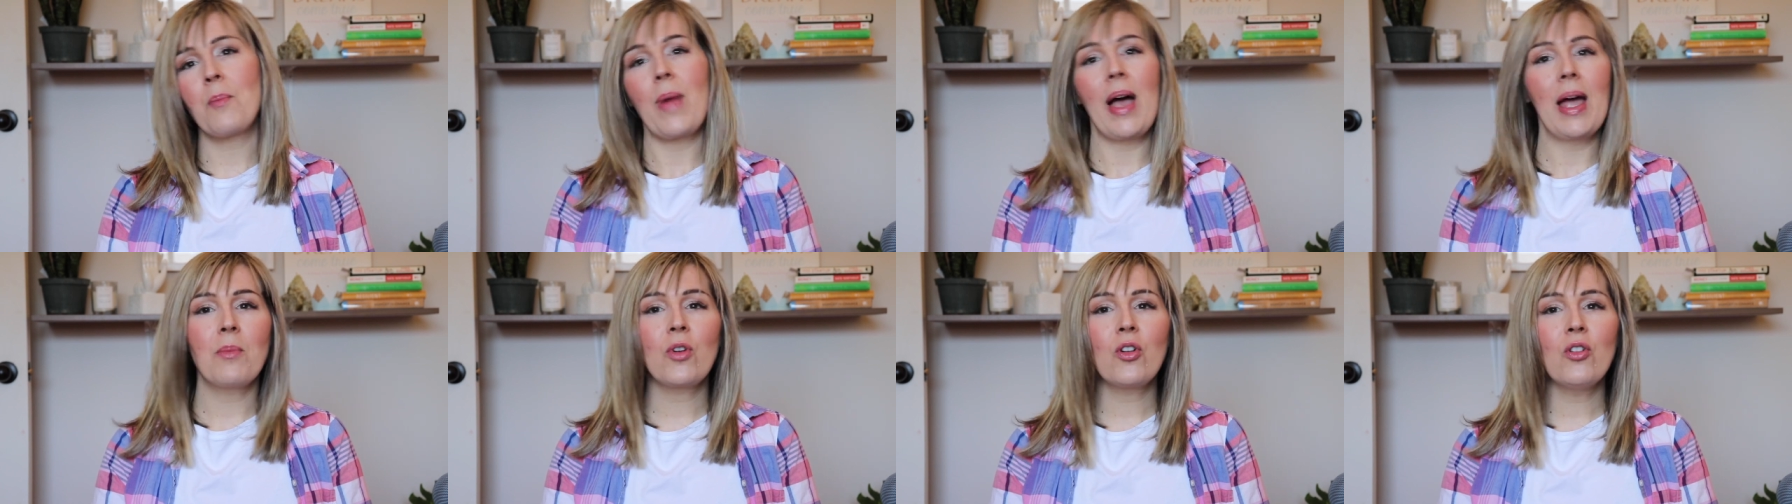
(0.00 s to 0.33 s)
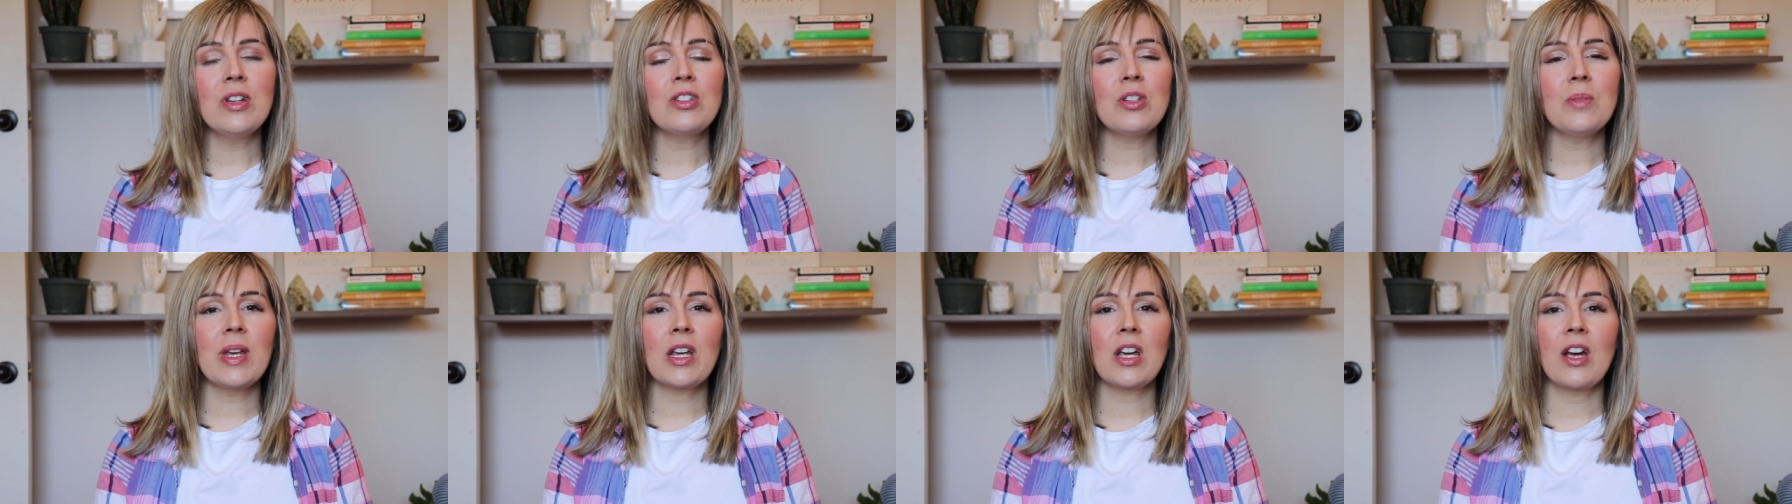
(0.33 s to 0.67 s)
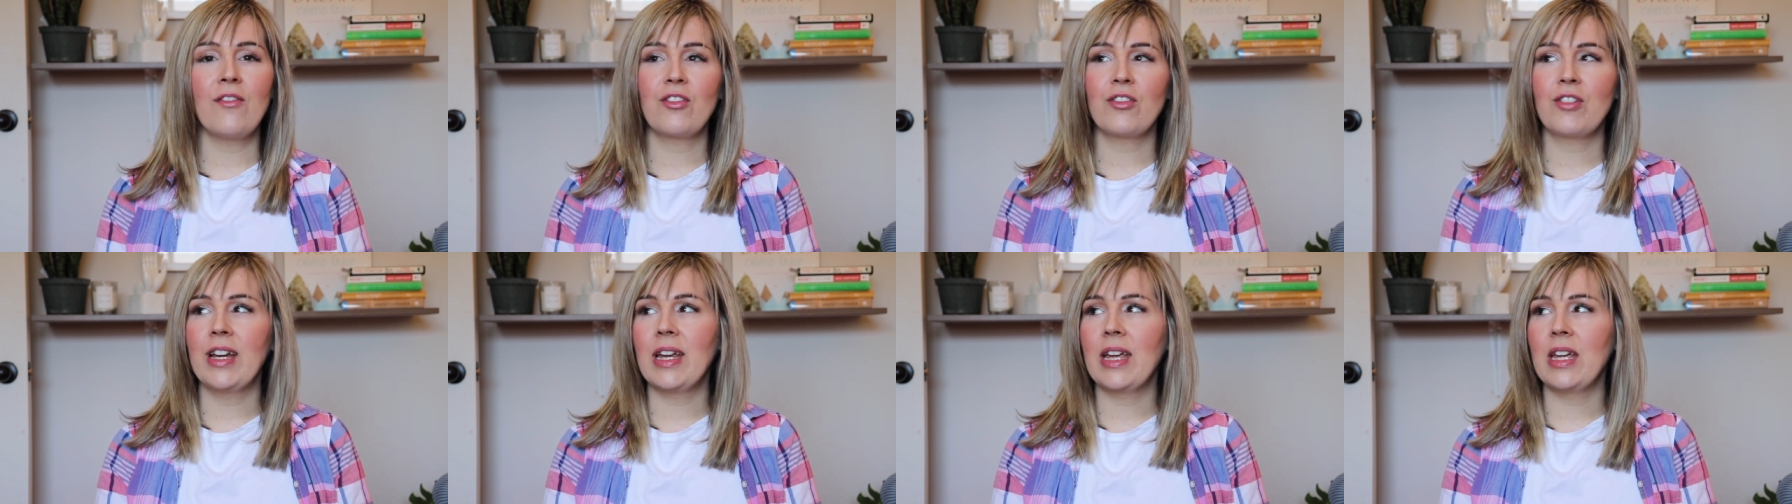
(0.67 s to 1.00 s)
um, I'm going to be
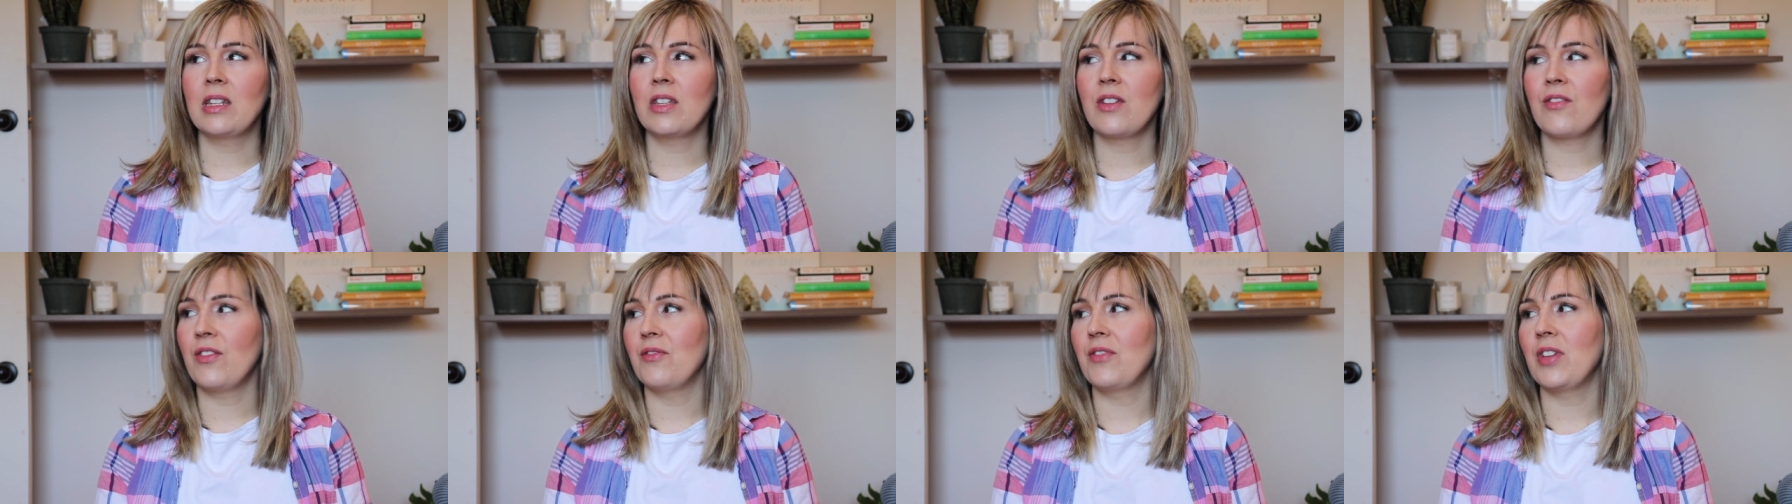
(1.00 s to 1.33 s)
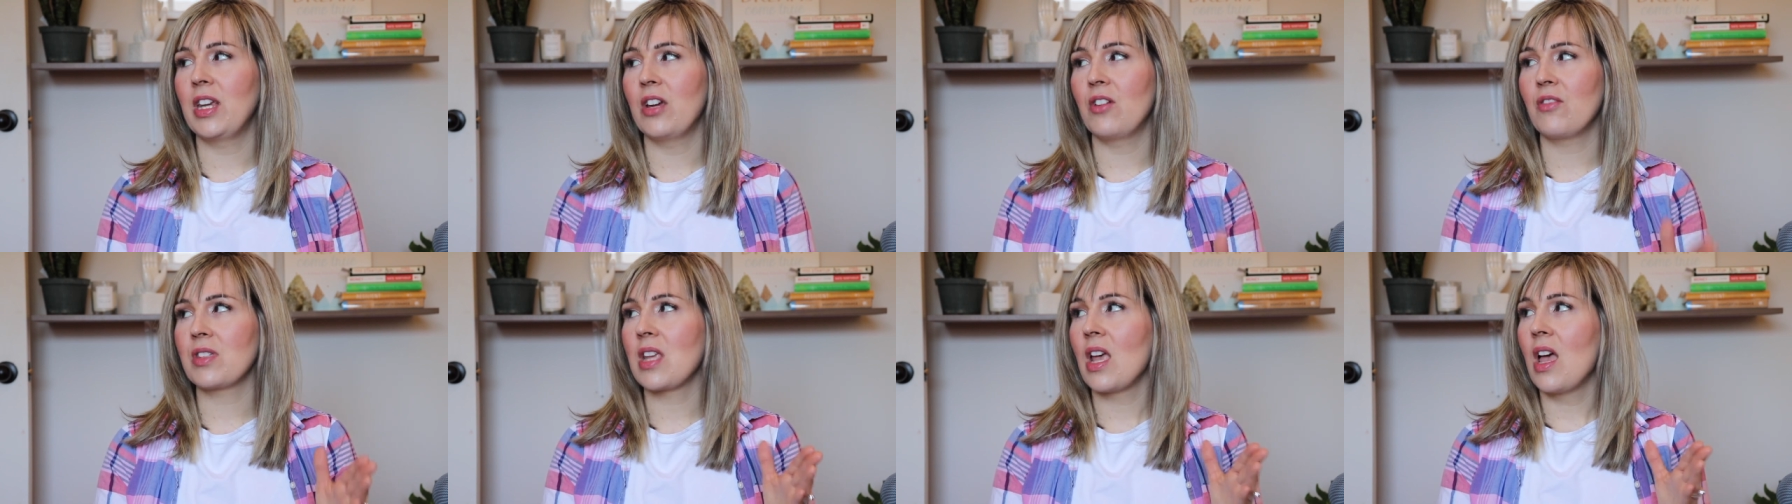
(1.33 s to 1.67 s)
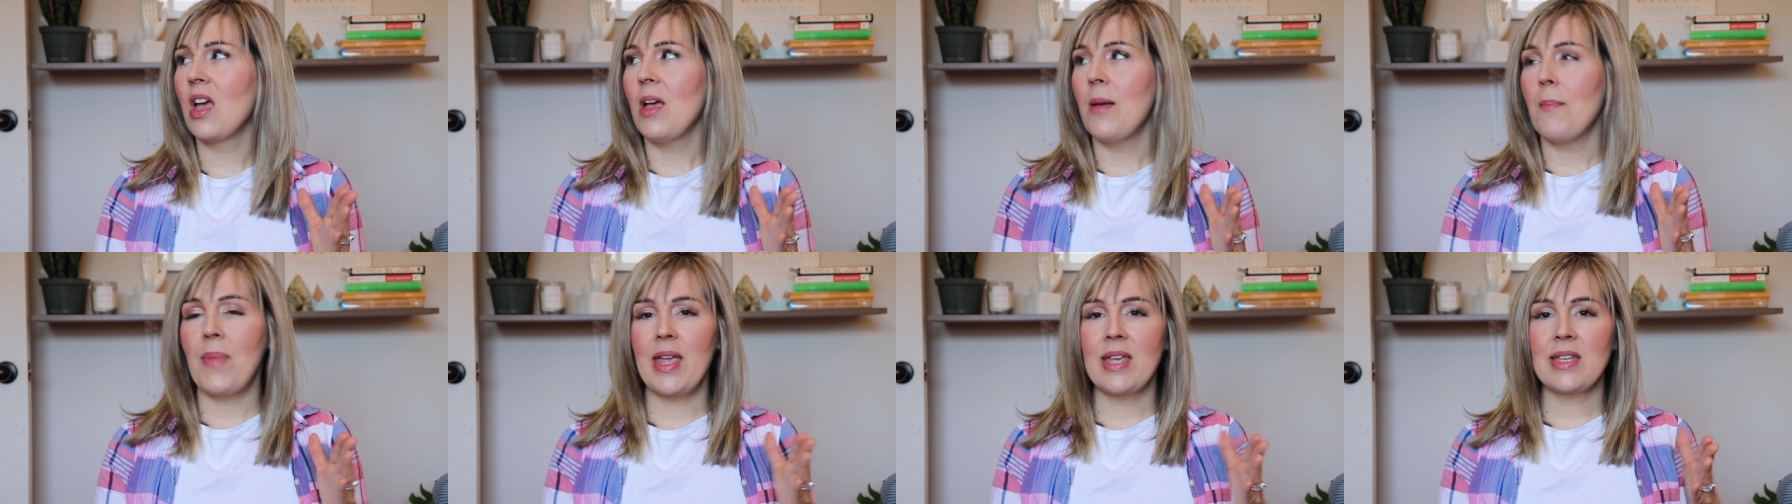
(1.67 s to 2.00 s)
covering in different videos
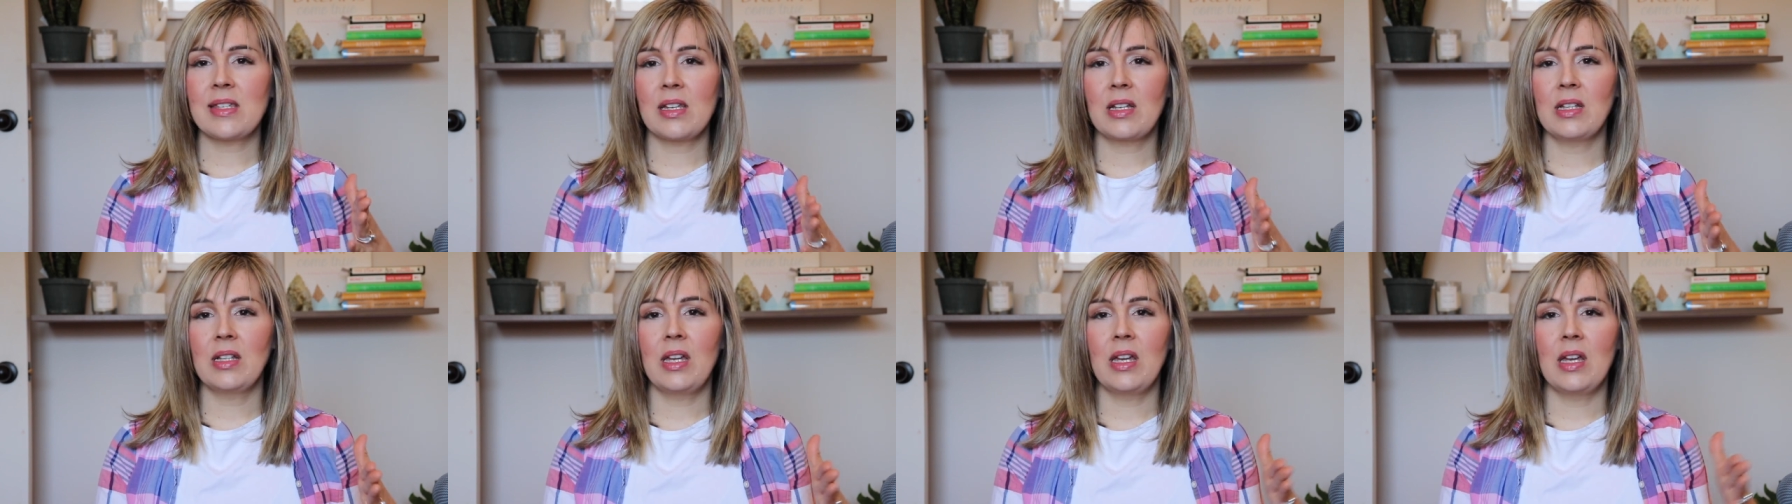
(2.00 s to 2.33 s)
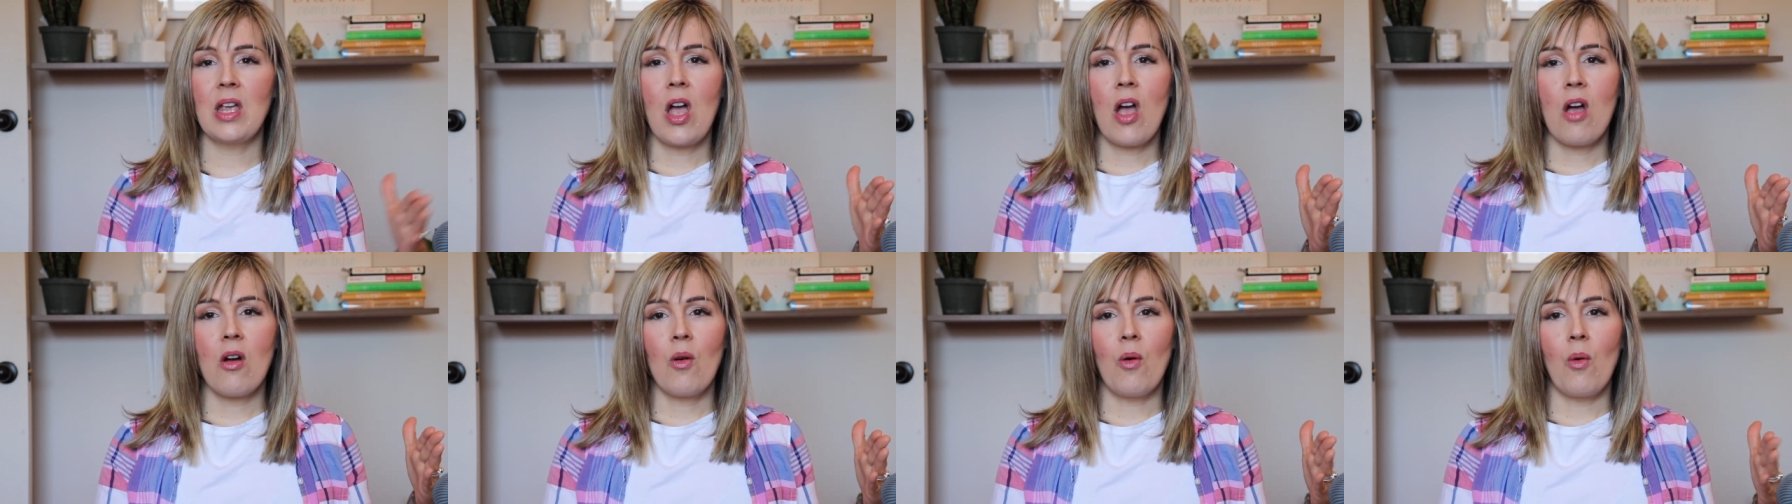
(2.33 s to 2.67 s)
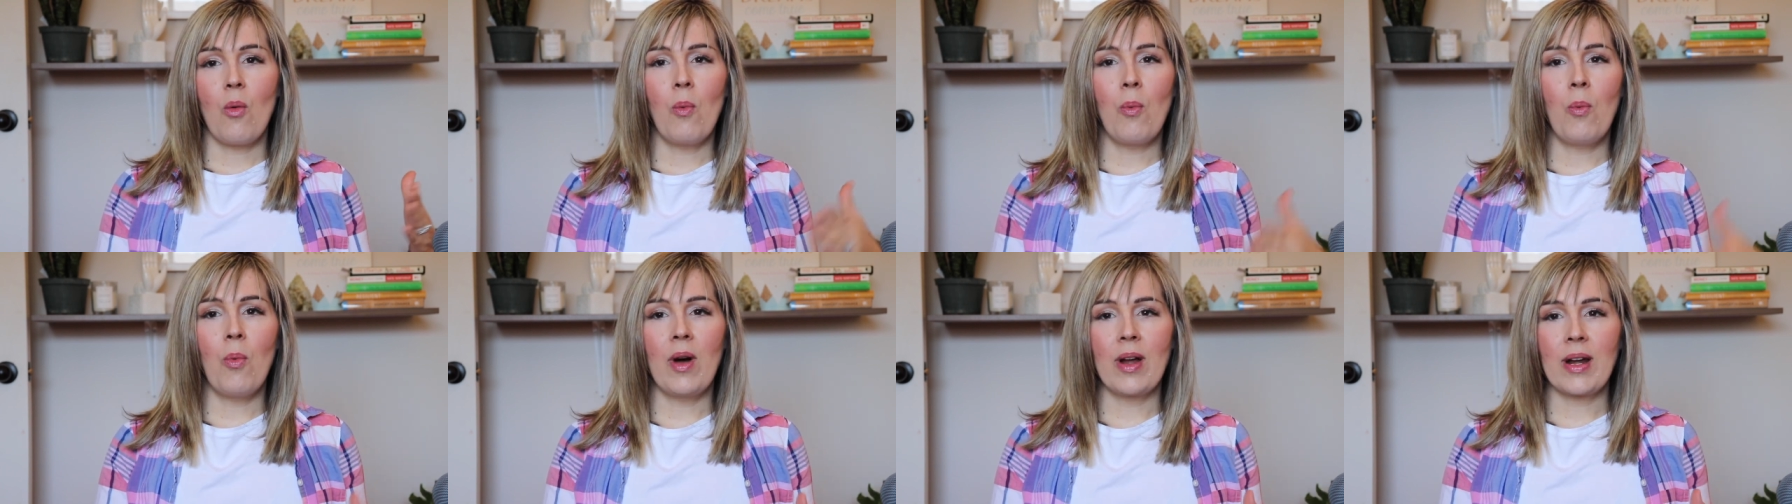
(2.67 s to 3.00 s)
basically
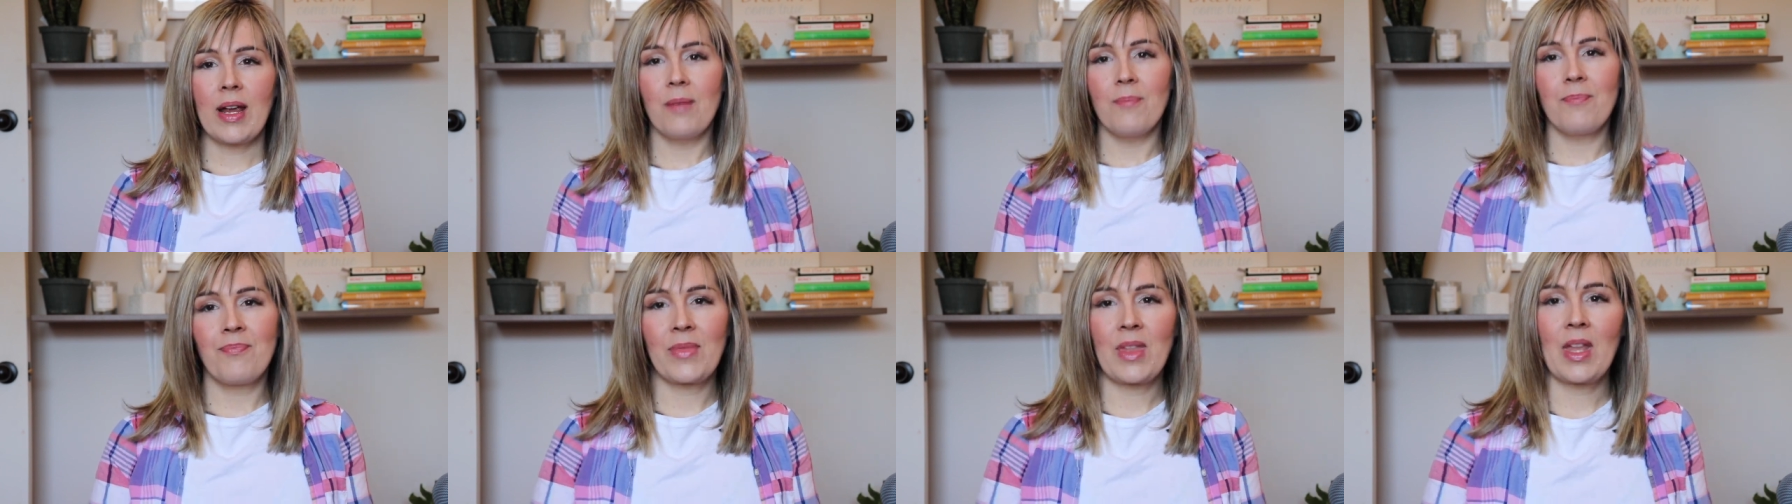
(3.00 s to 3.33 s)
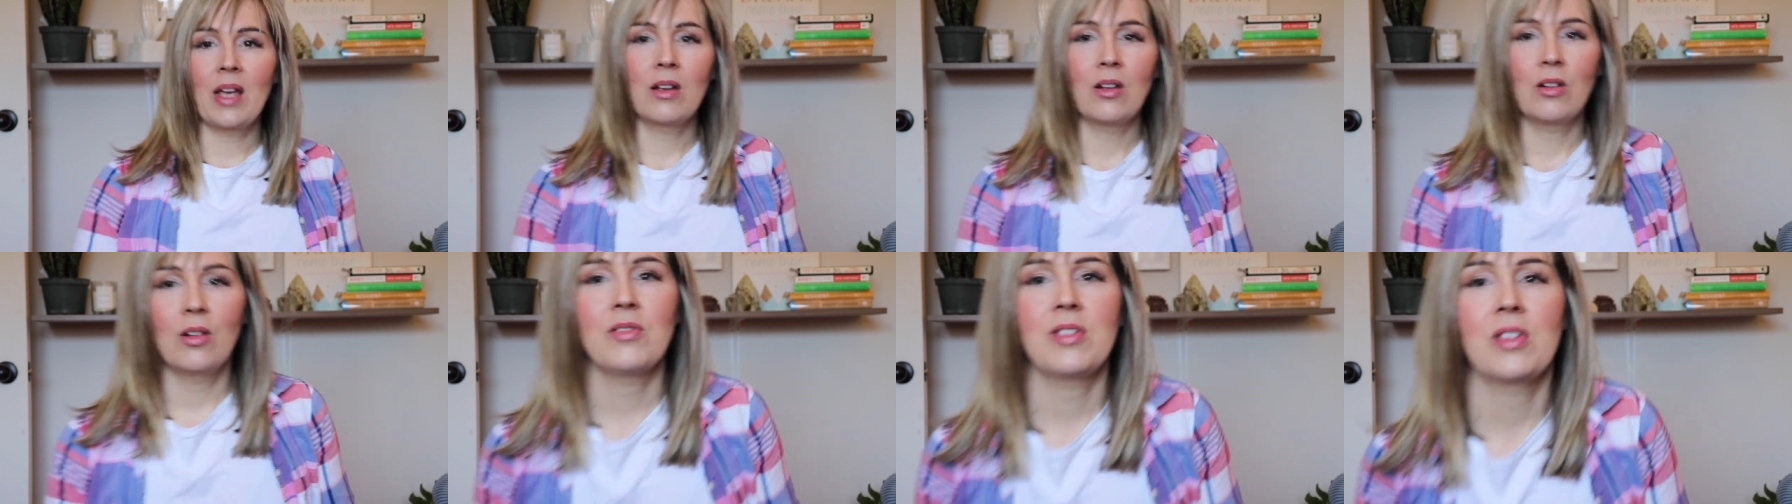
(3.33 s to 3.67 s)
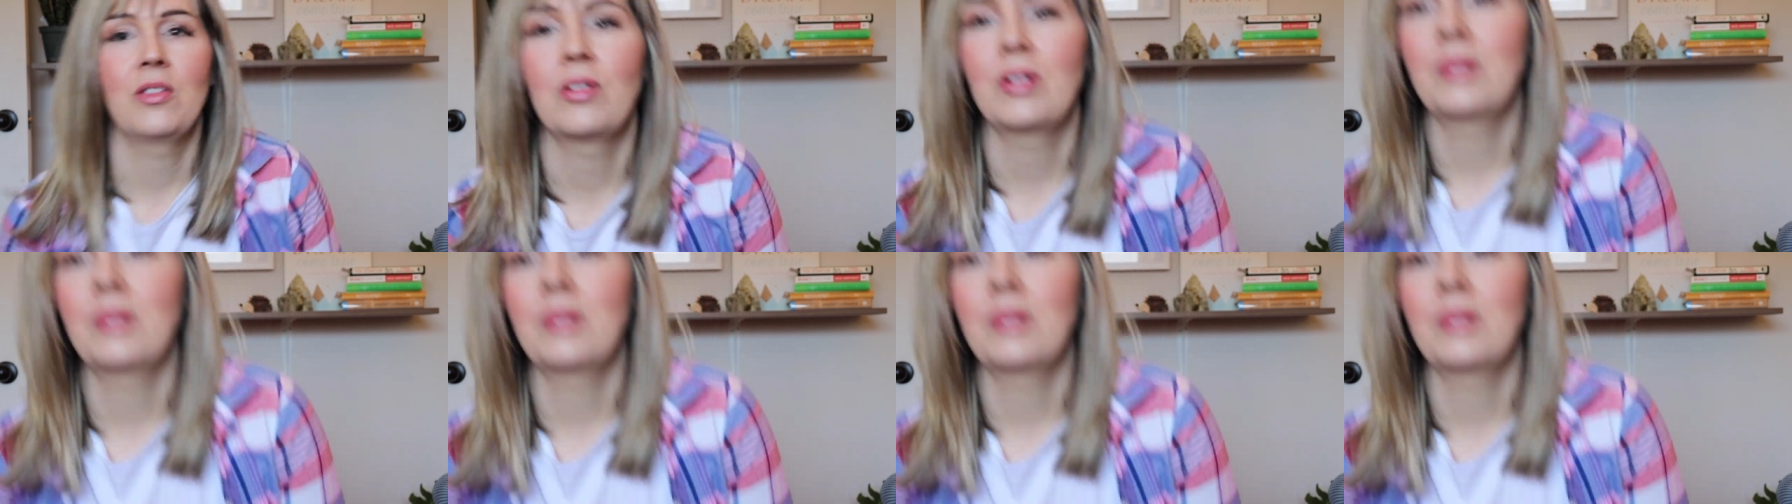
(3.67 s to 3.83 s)
what I... Close the